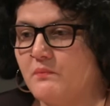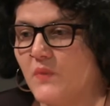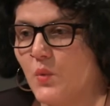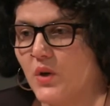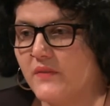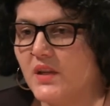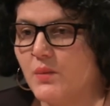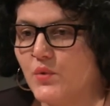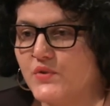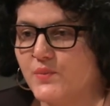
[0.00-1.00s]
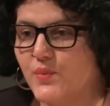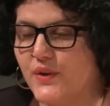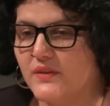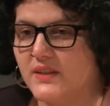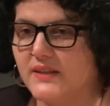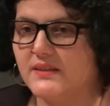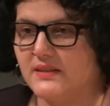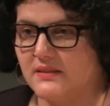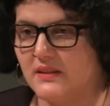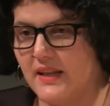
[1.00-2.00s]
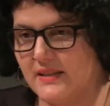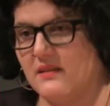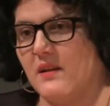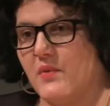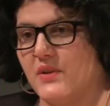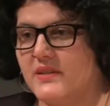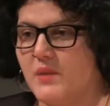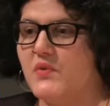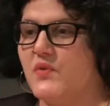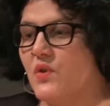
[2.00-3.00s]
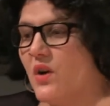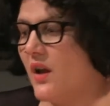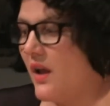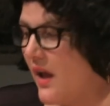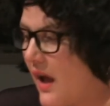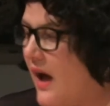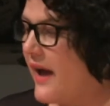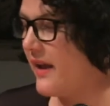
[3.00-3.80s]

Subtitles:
one of the most important things, this is the last thing I'm going to say before I